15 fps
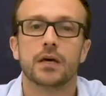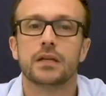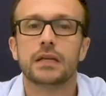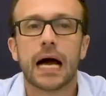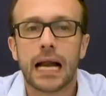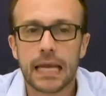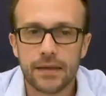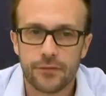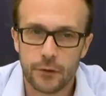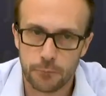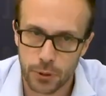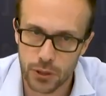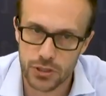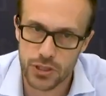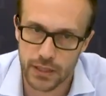not even
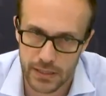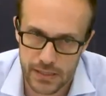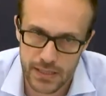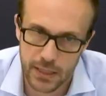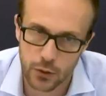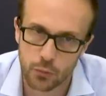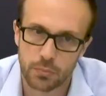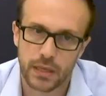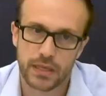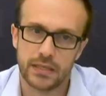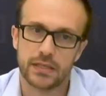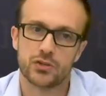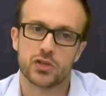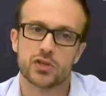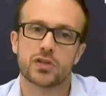pushing a single button
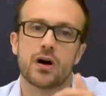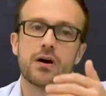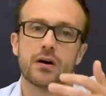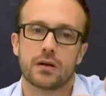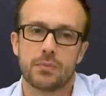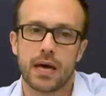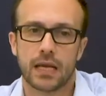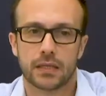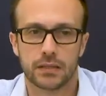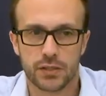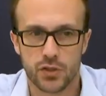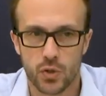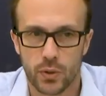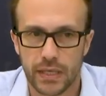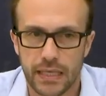and just automatically
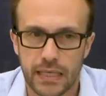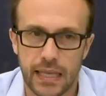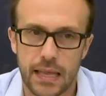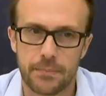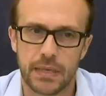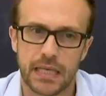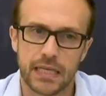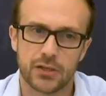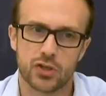joining into that meeting.